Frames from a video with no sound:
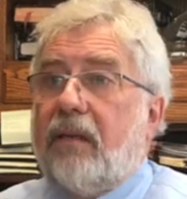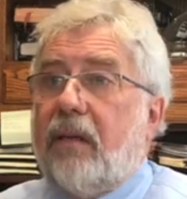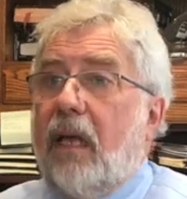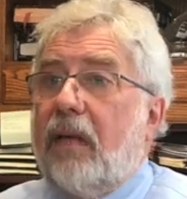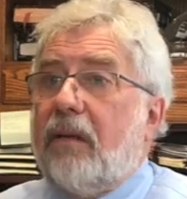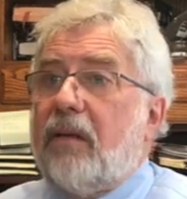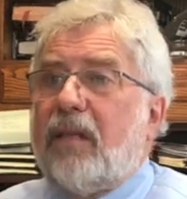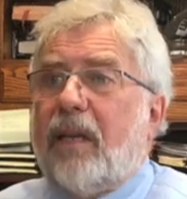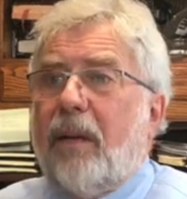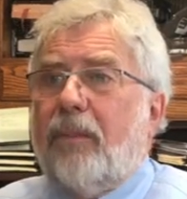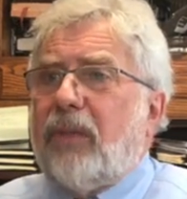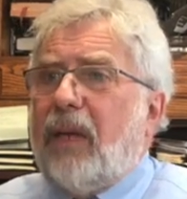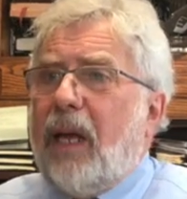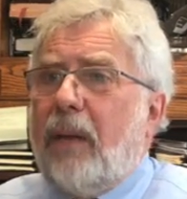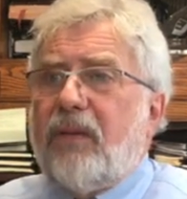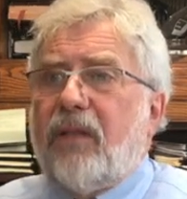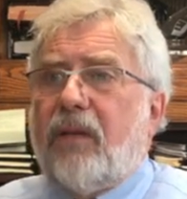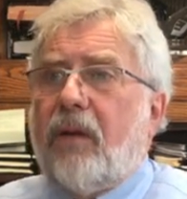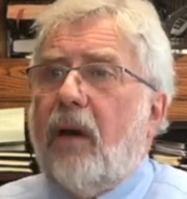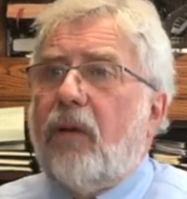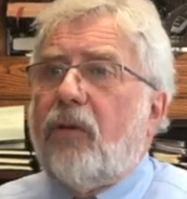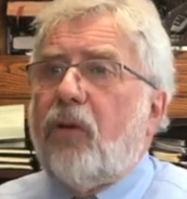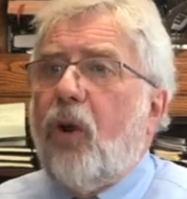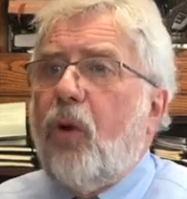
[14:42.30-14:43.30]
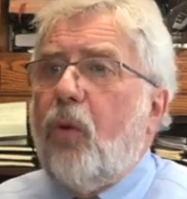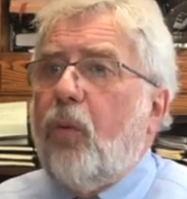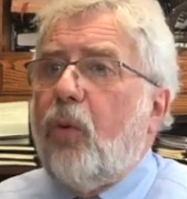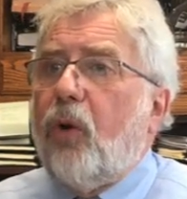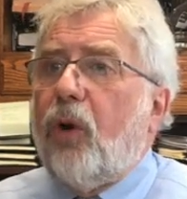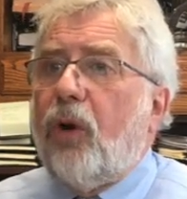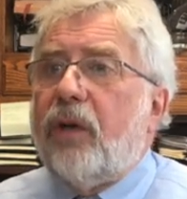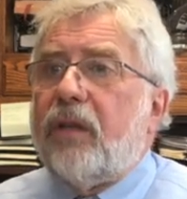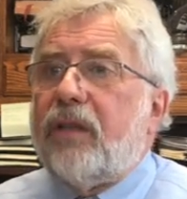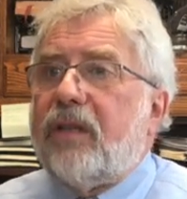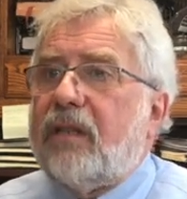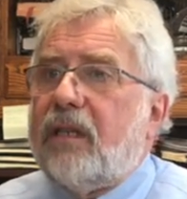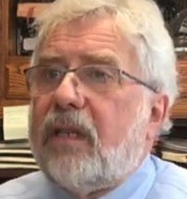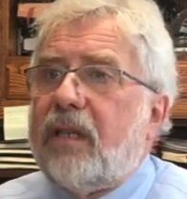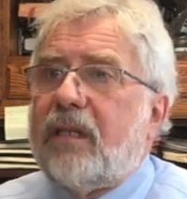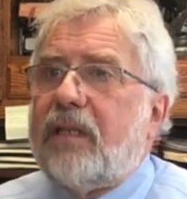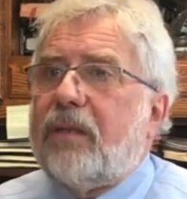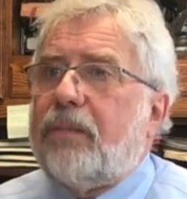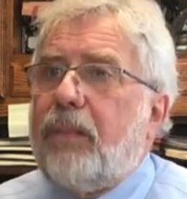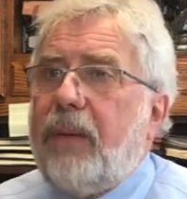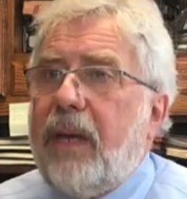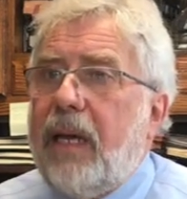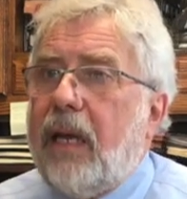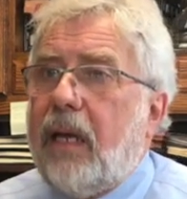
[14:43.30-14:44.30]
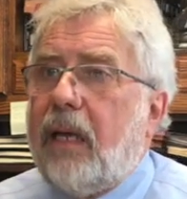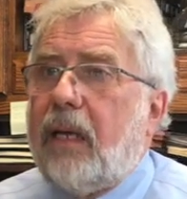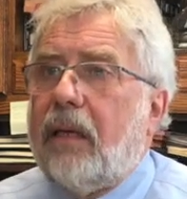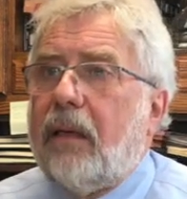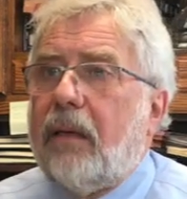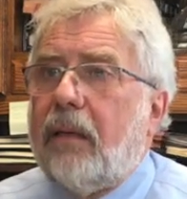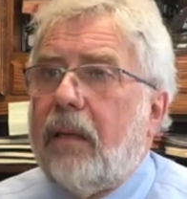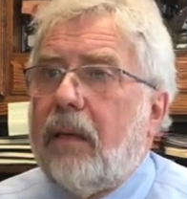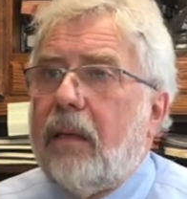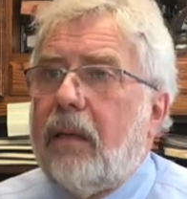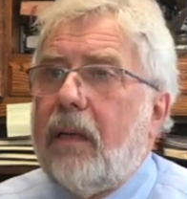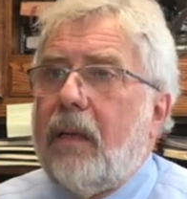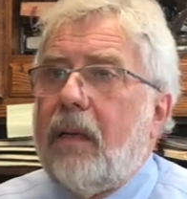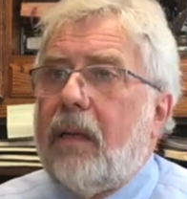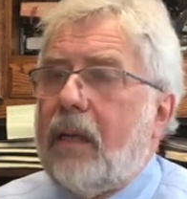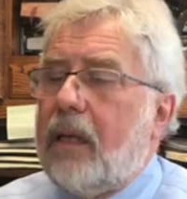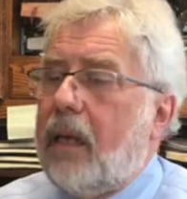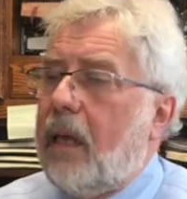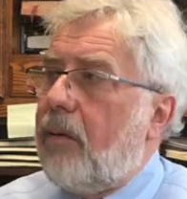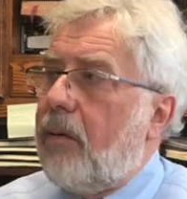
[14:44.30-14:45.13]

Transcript: sometimes there are no words to speak. I